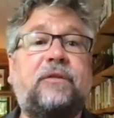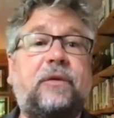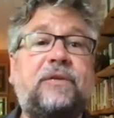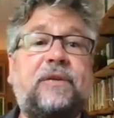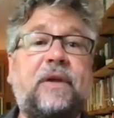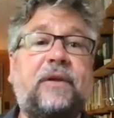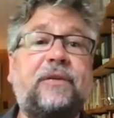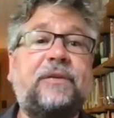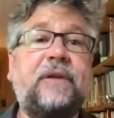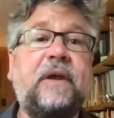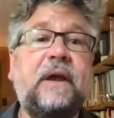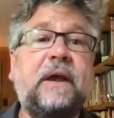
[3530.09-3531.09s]
So he says,
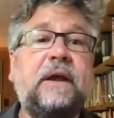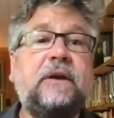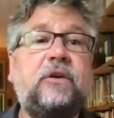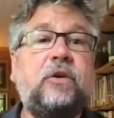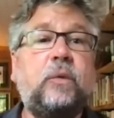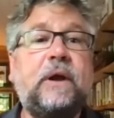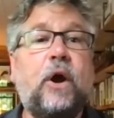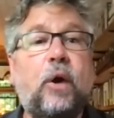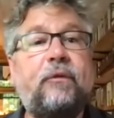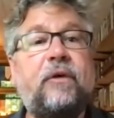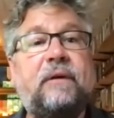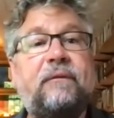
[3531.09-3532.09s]
Do we
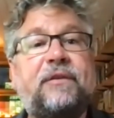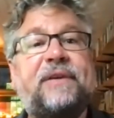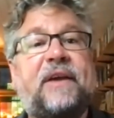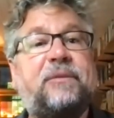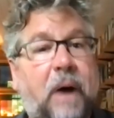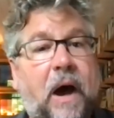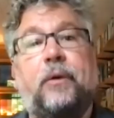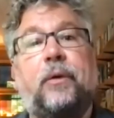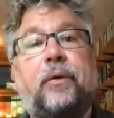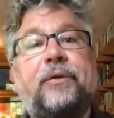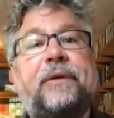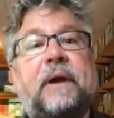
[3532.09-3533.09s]
overemphasize
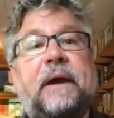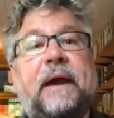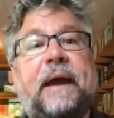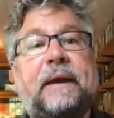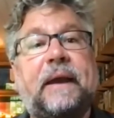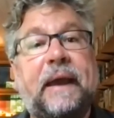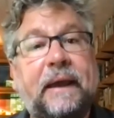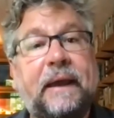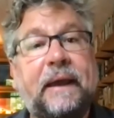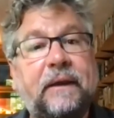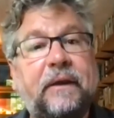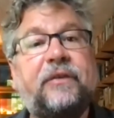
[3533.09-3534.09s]
models and
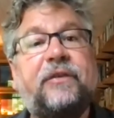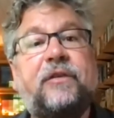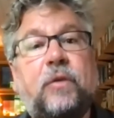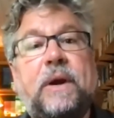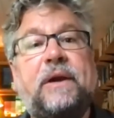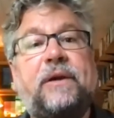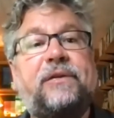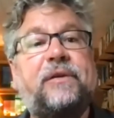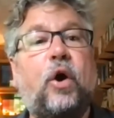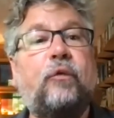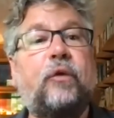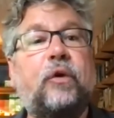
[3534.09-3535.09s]
endless tweaks
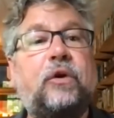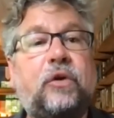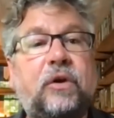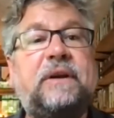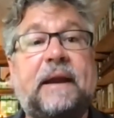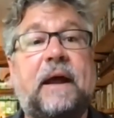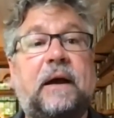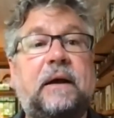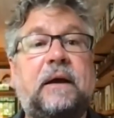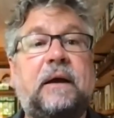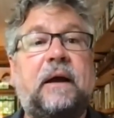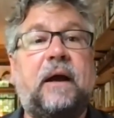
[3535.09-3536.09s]
over good data?